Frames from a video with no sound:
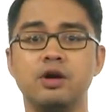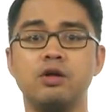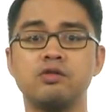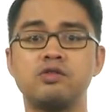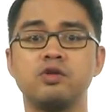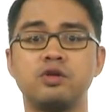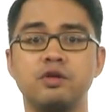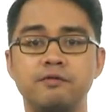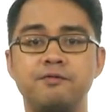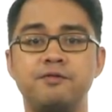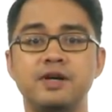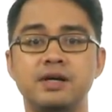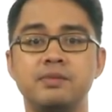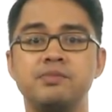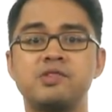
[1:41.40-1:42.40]
also
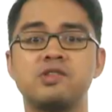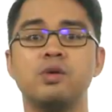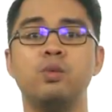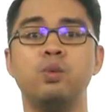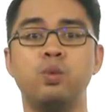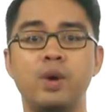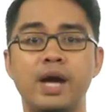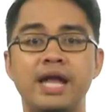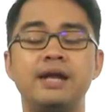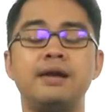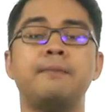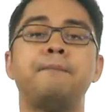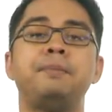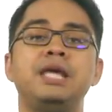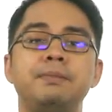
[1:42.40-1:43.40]
confirms
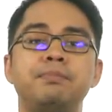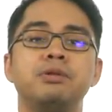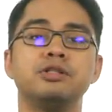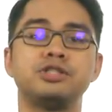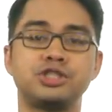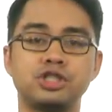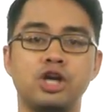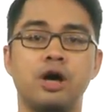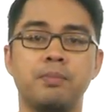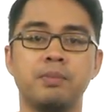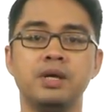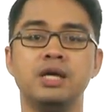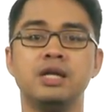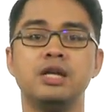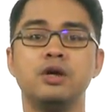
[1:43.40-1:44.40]
when people shop.
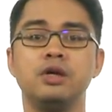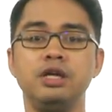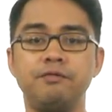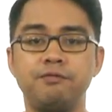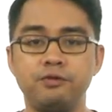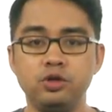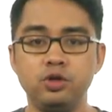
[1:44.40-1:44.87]
Now, if